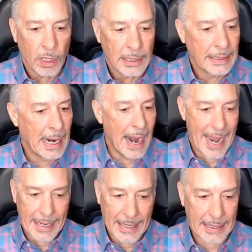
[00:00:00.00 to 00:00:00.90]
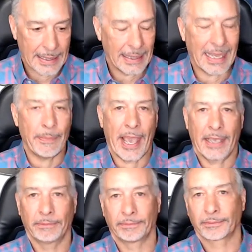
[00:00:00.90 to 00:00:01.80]
right, eBay.
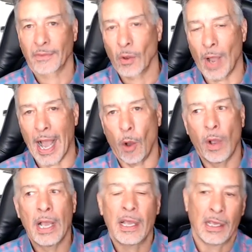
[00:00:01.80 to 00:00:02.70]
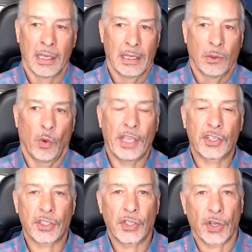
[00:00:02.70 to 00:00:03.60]
Wow. We
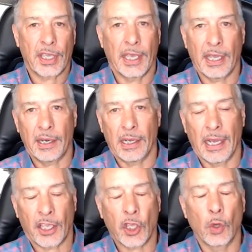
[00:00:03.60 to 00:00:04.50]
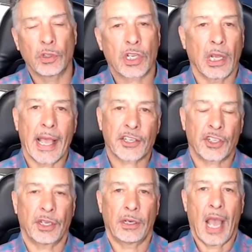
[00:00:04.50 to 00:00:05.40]
just took in a huge
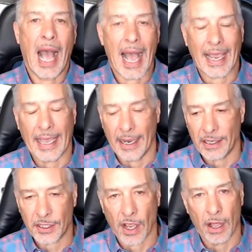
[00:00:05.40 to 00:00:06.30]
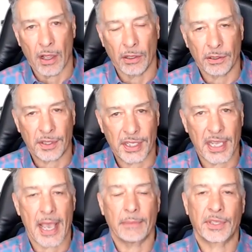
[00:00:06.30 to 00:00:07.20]
collection, high end. It's all
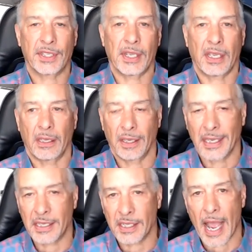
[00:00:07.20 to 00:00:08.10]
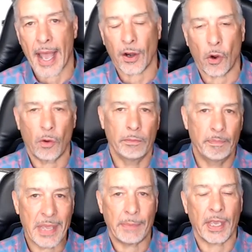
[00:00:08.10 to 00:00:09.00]
CMC, Exato,
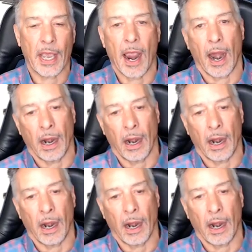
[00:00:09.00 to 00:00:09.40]
BBR.